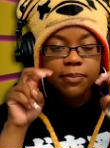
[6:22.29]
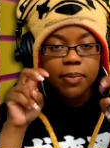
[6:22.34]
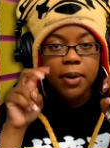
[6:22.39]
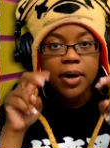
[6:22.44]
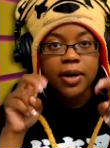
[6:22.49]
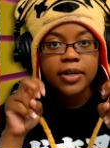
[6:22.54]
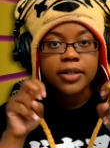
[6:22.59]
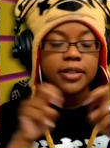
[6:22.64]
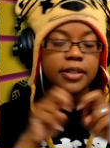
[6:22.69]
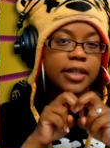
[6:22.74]

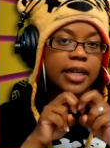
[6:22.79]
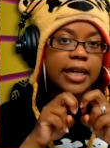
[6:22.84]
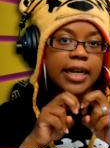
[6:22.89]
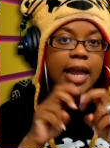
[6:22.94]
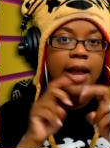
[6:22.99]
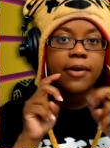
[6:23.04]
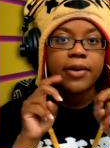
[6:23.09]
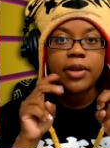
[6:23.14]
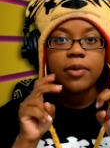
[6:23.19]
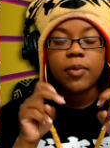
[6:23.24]
part, like
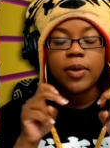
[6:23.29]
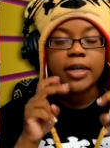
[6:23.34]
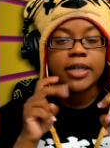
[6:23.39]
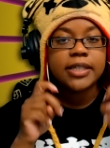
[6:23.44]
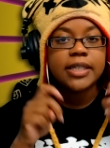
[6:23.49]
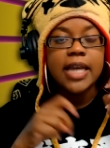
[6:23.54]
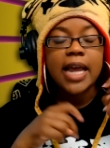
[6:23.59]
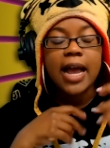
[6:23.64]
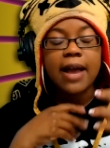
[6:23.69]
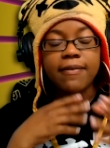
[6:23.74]
how he
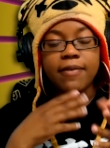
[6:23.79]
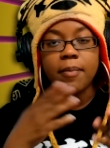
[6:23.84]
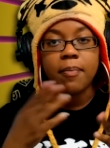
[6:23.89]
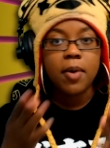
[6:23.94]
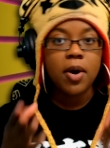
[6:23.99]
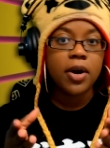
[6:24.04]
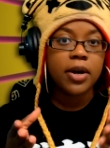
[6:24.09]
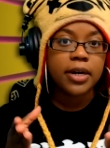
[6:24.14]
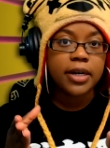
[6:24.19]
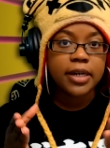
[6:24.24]
wanted to have a
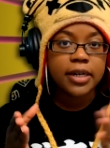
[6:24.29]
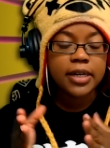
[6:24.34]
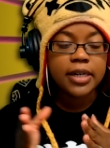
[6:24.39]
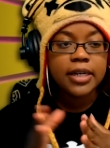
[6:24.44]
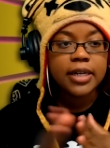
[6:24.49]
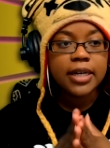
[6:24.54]
park.